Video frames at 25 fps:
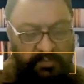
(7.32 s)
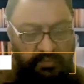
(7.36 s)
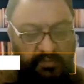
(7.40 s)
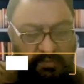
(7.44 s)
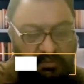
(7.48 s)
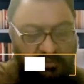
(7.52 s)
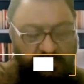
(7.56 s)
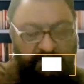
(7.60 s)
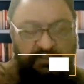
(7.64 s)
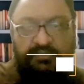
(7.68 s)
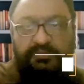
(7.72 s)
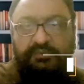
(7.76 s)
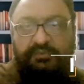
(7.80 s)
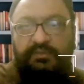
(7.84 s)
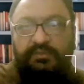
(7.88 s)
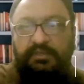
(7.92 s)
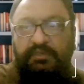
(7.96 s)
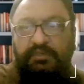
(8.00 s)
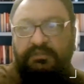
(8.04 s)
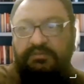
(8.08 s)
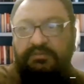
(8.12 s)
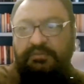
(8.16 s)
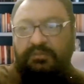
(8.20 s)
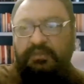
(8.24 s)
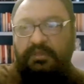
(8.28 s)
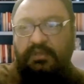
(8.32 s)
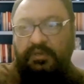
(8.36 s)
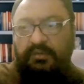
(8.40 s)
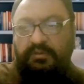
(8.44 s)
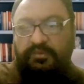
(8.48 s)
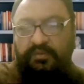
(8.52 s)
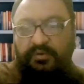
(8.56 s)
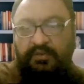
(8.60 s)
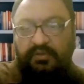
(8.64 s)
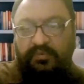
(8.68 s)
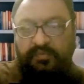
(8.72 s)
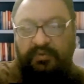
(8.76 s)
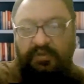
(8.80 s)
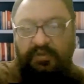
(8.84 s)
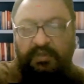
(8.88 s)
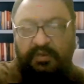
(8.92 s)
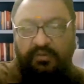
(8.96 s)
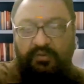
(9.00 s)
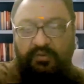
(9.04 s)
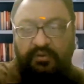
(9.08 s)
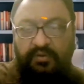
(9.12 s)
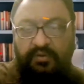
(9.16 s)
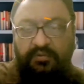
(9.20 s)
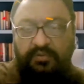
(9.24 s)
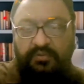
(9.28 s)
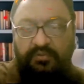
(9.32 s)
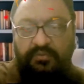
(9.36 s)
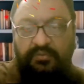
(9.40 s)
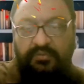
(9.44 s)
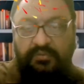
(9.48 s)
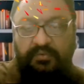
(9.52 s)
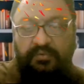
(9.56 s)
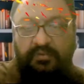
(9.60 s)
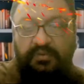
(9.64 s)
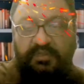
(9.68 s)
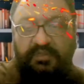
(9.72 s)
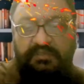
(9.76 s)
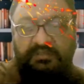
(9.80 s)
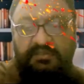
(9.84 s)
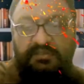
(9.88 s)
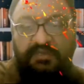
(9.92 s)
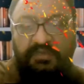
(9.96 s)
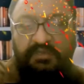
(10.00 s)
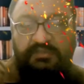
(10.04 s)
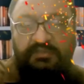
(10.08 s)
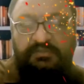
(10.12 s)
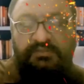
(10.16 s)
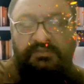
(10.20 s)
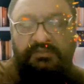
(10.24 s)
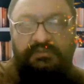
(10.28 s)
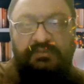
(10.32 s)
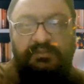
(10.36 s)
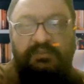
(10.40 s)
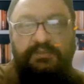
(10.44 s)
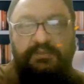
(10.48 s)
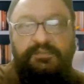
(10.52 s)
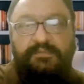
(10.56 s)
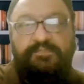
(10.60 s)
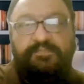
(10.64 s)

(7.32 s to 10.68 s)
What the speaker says: good students. Today we are going to discuss